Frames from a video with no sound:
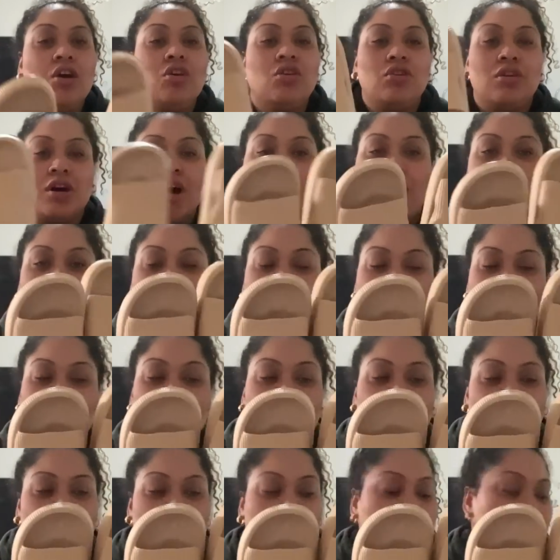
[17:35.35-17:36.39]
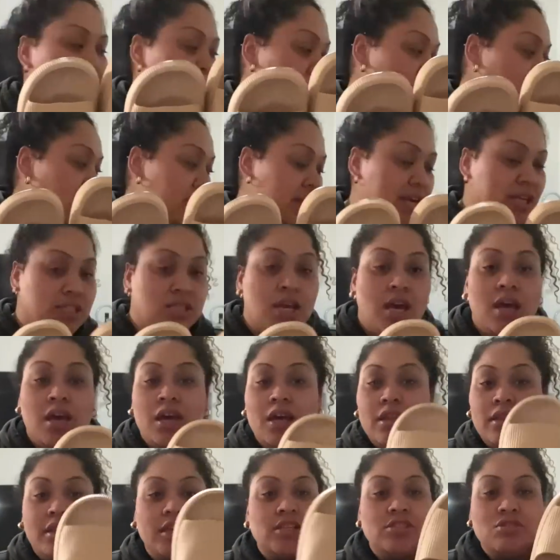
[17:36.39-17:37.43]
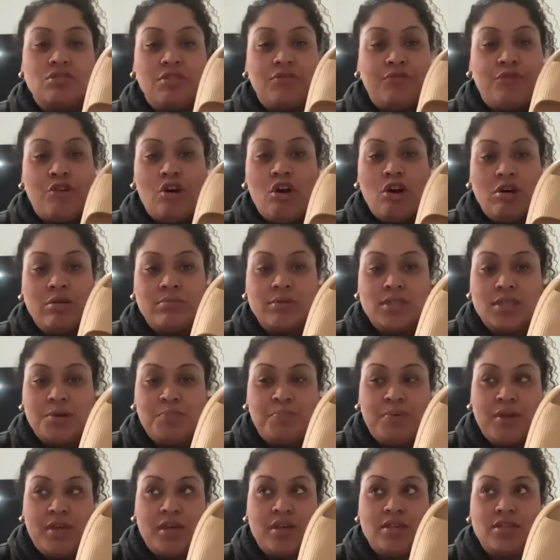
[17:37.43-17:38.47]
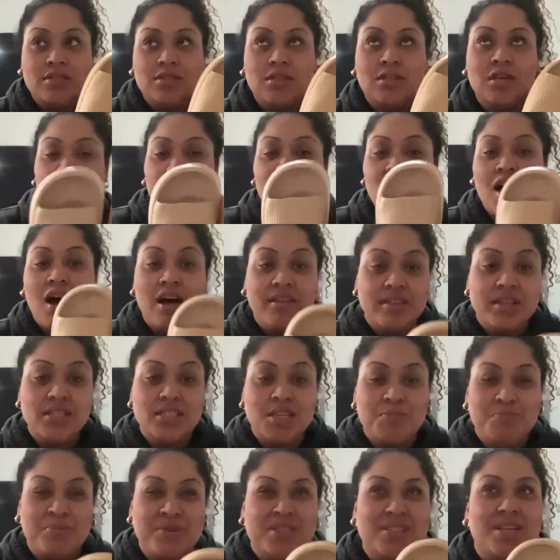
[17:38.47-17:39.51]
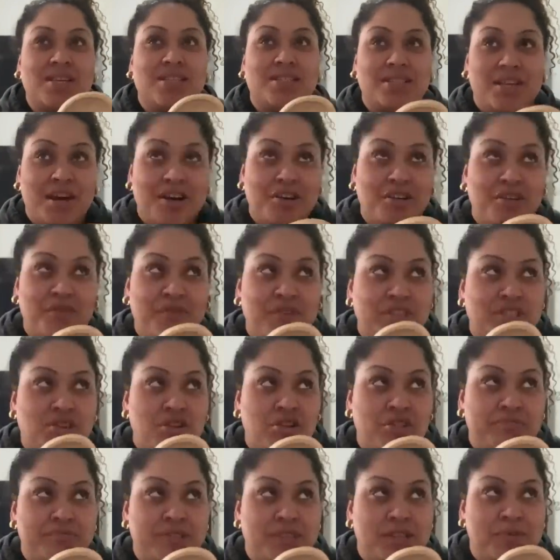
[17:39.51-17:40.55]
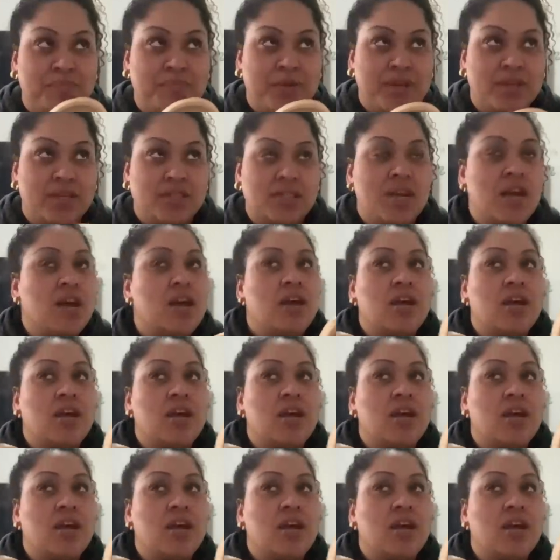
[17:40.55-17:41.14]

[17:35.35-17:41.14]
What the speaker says: you can't go wrong if you get a pair of these. These are good for home slippers. Other slippers that started off as home slippers.